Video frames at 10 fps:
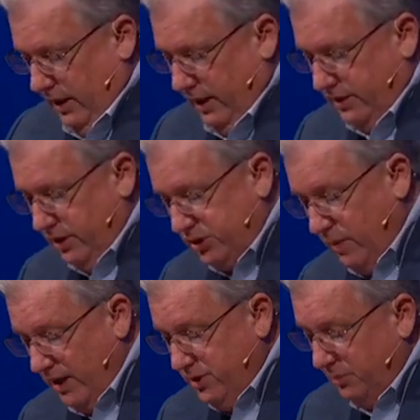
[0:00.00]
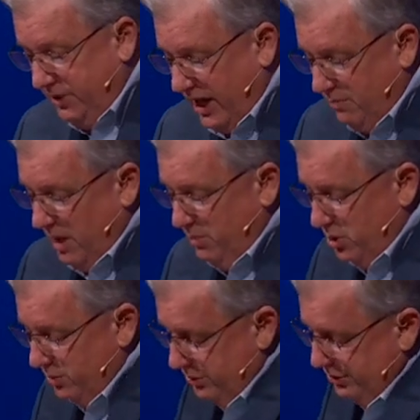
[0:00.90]
I just about jumped out of my
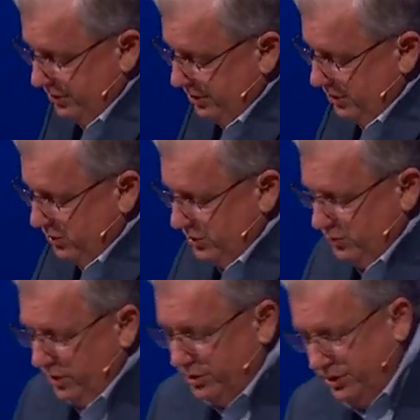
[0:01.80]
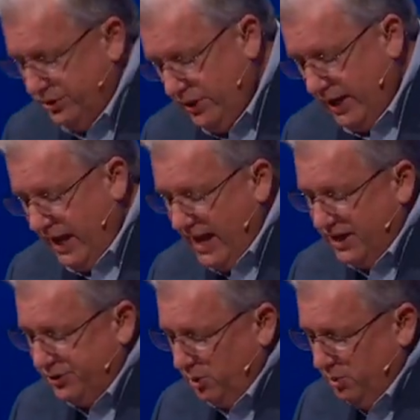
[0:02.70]
boots. This is what she said. I
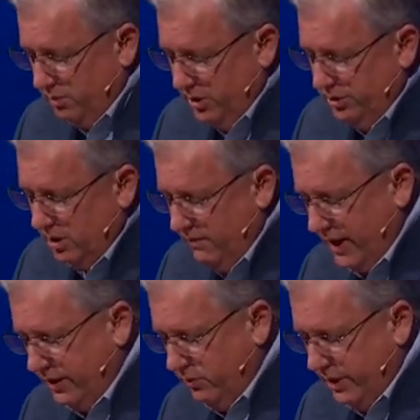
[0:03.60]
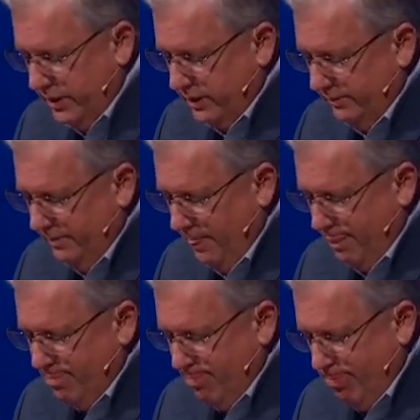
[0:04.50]
asked her permission if I could read it.
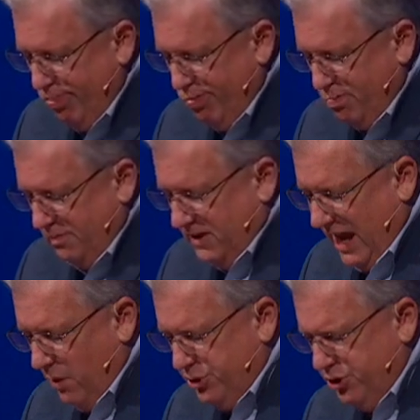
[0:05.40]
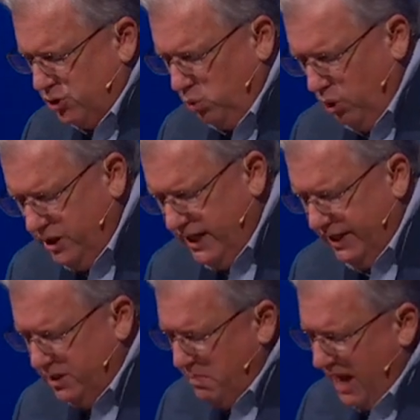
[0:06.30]
I was just working
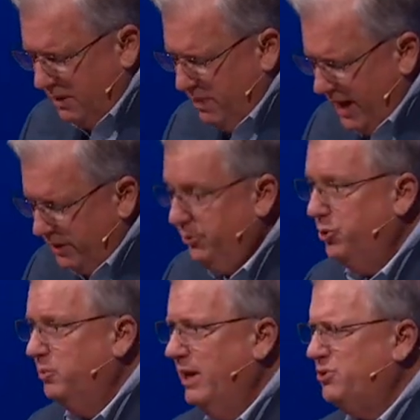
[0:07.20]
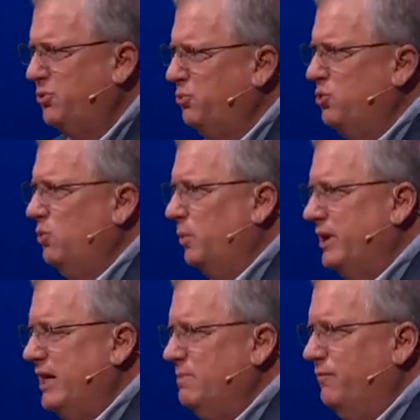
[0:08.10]
in the backpack room. That's the room where we
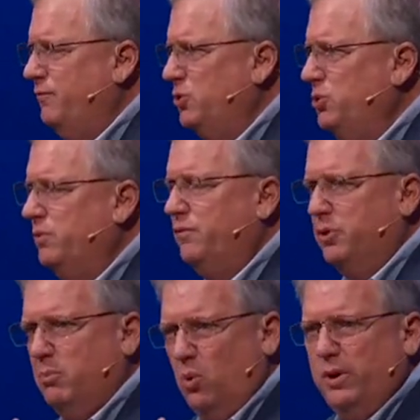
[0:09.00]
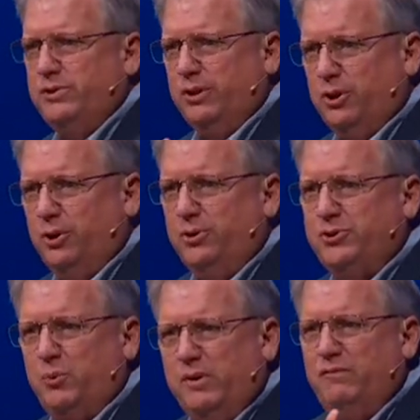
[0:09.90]
keep food for the boys and girls
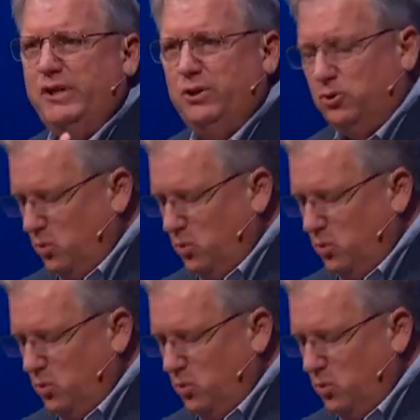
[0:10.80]
that we feed on the